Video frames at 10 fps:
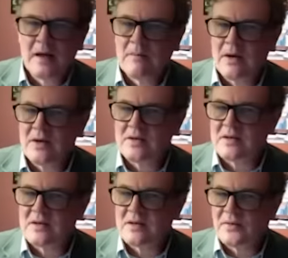
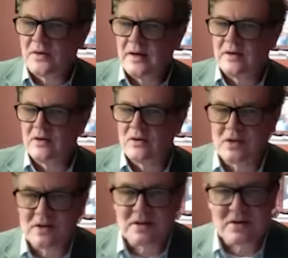poses a threat not
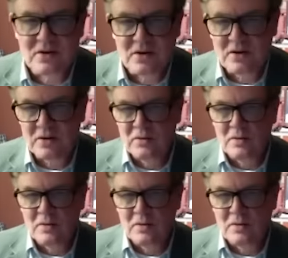just to